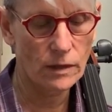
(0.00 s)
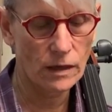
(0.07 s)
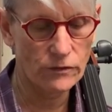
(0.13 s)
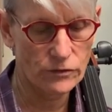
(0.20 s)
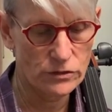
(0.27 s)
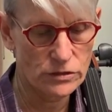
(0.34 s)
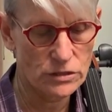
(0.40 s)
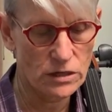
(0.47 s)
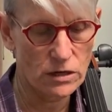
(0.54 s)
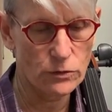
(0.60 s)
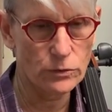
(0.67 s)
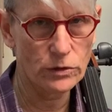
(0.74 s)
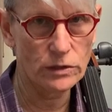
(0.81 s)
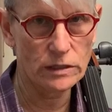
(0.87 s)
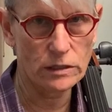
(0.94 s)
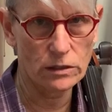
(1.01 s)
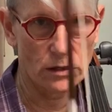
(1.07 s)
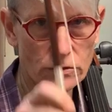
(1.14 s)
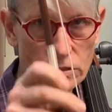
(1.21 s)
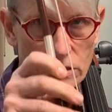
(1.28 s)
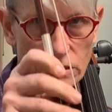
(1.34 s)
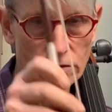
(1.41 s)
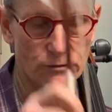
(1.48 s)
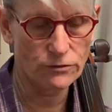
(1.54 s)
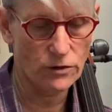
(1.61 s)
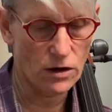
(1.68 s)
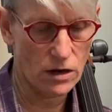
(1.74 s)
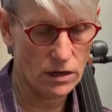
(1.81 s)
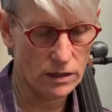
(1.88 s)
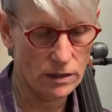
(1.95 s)
If you start really close to the
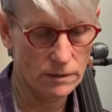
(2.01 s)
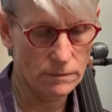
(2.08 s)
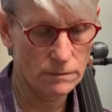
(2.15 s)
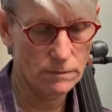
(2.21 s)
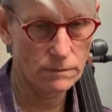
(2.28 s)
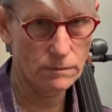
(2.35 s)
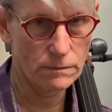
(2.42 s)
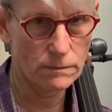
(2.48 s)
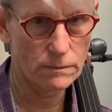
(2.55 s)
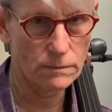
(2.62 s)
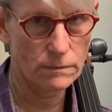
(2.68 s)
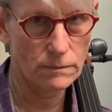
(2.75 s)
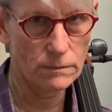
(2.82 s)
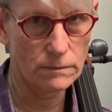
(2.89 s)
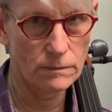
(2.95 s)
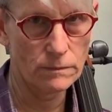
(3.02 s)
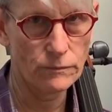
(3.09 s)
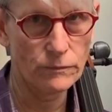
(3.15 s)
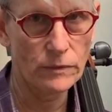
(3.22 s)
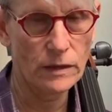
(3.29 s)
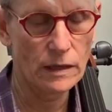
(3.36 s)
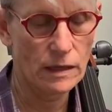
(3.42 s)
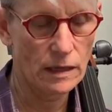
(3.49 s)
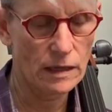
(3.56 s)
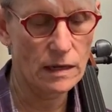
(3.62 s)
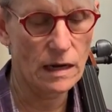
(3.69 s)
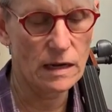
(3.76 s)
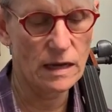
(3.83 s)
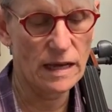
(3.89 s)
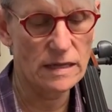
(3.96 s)
frog, it
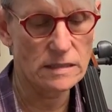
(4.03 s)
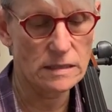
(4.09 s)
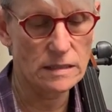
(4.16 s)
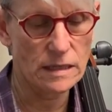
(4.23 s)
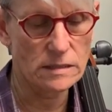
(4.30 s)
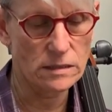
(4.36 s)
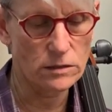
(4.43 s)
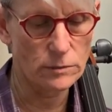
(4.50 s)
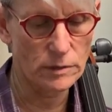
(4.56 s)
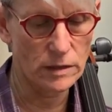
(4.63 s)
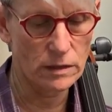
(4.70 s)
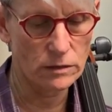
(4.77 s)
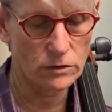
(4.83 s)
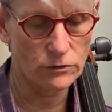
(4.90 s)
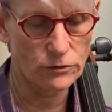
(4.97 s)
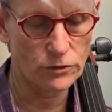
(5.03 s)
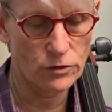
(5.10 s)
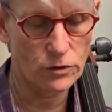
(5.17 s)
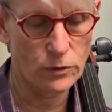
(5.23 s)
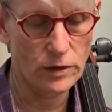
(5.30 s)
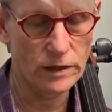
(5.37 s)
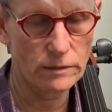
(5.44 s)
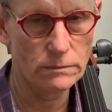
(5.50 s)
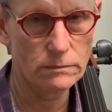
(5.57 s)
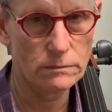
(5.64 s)
kind of hesitates a little further away.